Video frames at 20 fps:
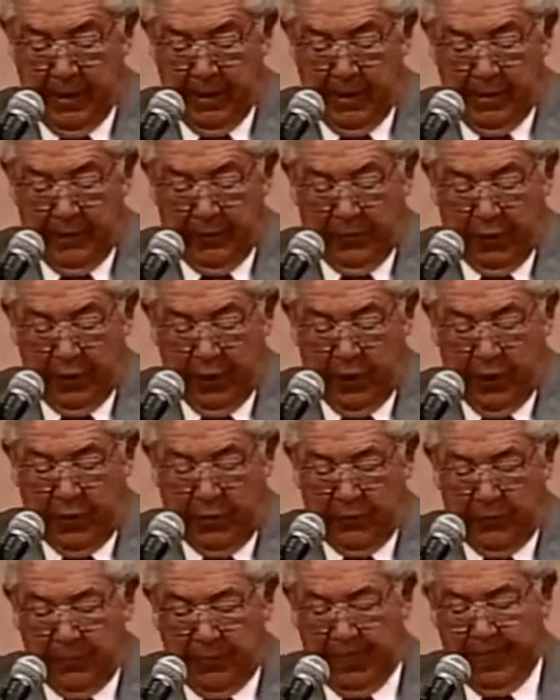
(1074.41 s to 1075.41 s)
Third,
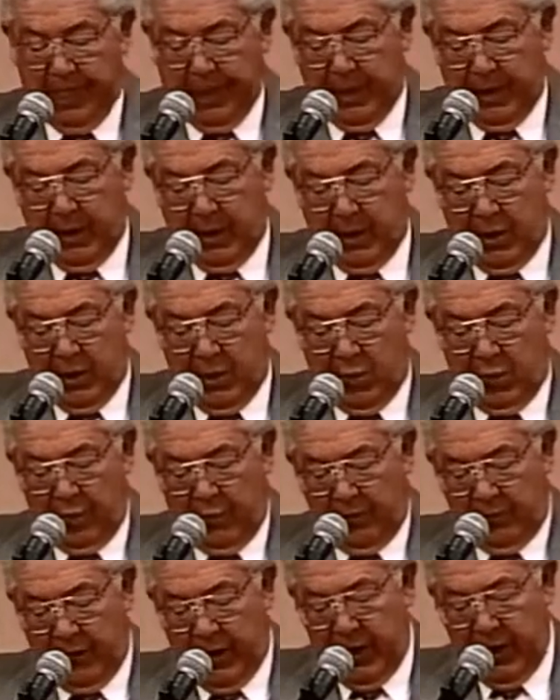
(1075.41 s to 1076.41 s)
we are
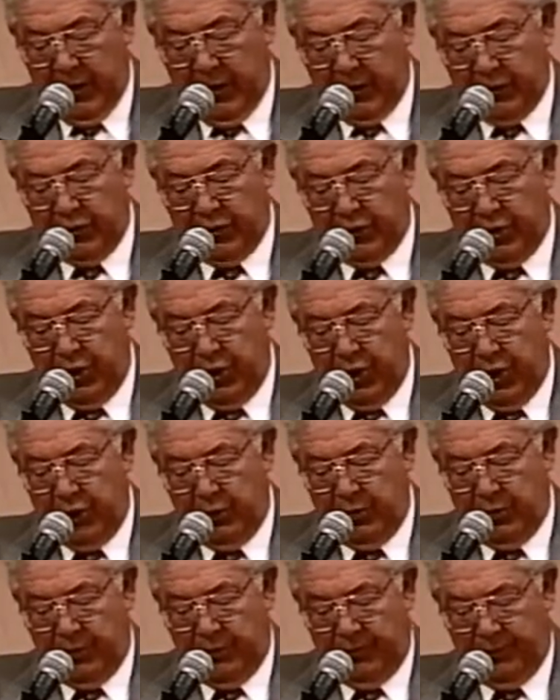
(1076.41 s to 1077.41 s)
very concerned with
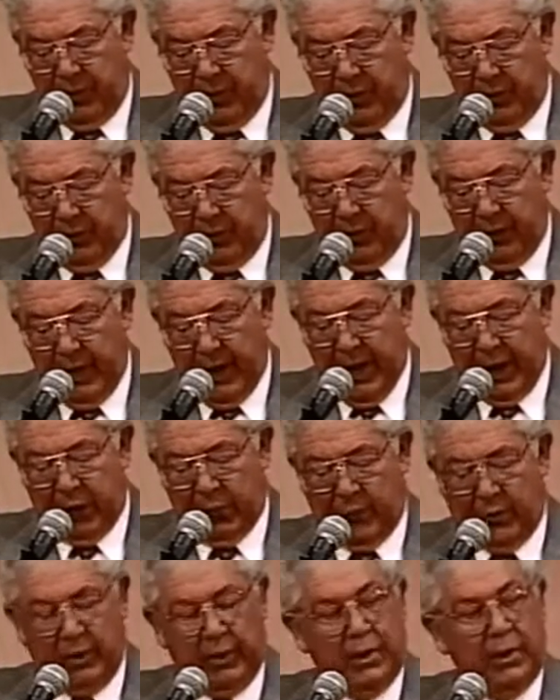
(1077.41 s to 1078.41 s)
the vertical
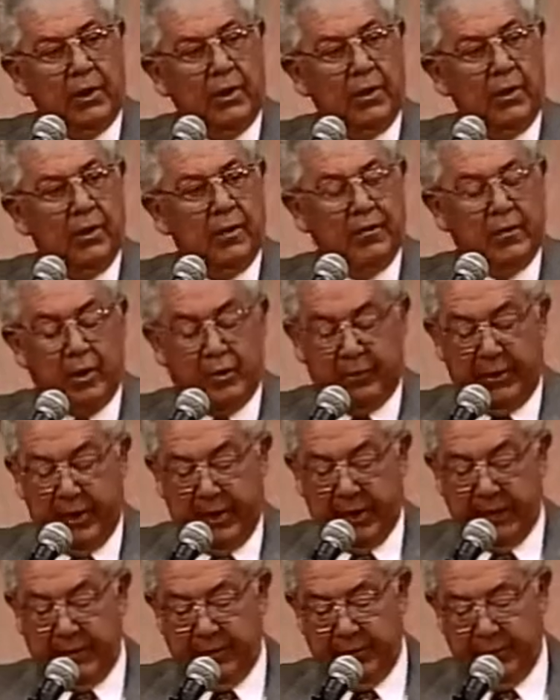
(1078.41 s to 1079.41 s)
equity of our
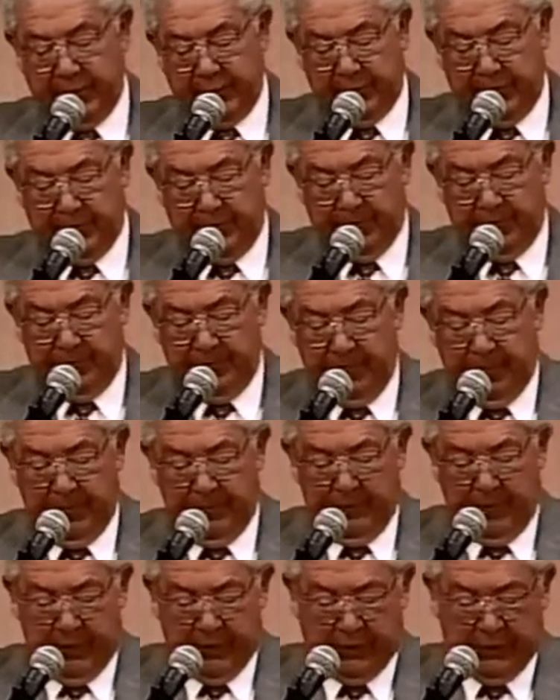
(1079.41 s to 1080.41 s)
tax system.
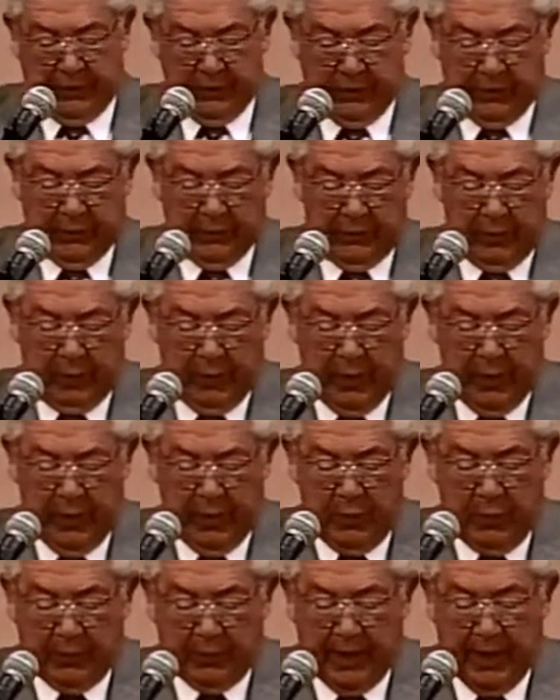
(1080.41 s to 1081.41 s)
For instance, the way in
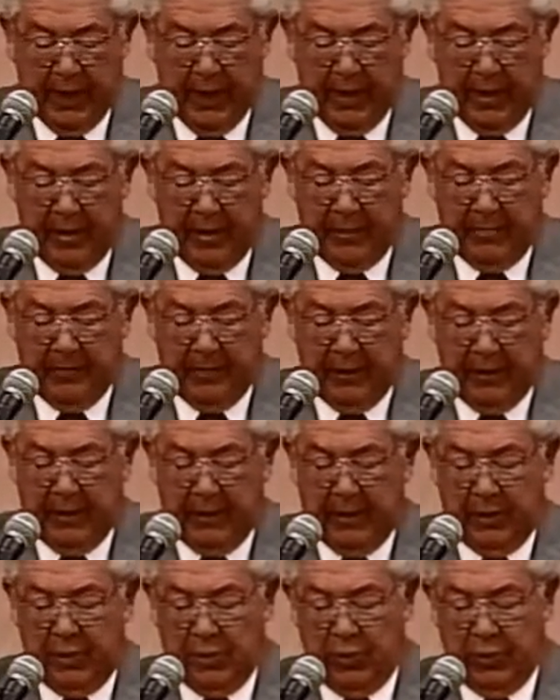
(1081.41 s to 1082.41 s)
which higher, middle, and
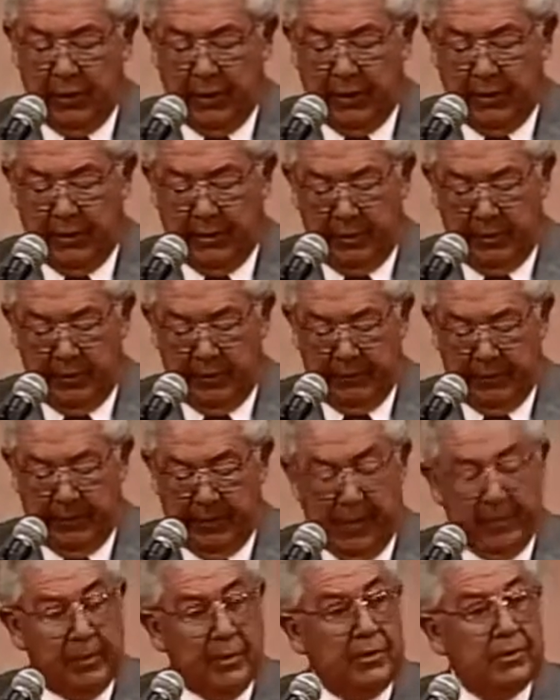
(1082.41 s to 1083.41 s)
lower income
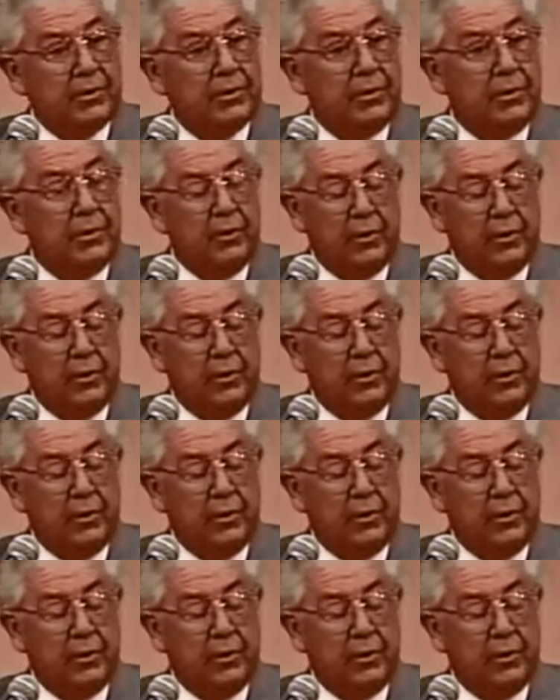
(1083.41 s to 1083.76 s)
families are